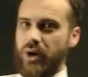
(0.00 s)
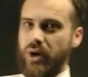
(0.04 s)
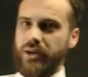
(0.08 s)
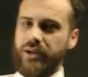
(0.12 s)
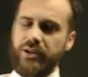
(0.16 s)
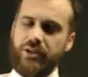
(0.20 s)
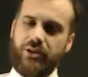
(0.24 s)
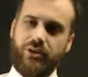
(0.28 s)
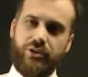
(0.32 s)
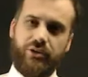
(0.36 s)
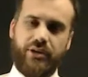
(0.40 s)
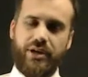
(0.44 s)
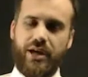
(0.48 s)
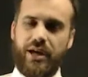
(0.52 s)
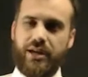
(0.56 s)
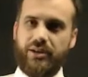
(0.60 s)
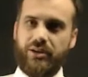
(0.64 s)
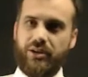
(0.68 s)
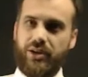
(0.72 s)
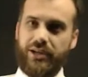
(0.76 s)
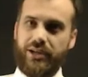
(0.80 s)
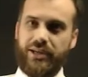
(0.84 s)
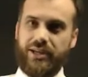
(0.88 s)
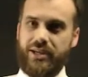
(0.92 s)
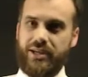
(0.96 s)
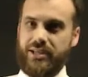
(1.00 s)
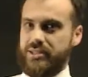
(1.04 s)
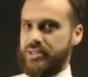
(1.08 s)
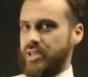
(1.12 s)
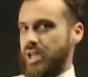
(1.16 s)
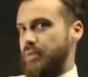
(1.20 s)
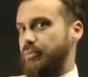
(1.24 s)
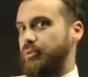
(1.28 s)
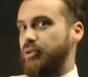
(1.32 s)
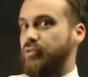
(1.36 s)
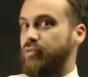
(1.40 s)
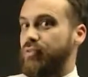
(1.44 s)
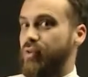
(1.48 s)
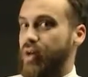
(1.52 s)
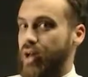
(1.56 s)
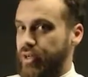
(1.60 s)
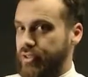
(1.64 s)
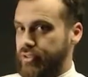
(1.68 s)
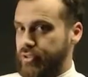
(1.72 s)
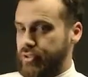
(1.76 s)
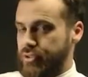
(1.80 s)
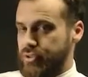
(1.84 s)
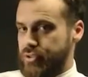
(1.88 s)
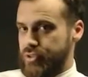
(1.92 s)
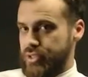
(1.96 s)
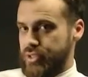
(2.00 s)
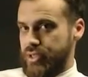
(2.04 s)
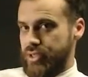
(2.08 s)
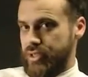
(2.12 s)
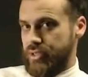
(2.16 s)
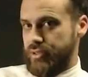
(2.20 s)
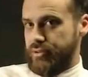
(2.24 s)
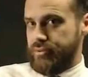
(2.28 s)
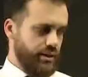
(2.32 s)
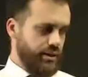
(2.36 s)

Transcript: I can create like a table of values here.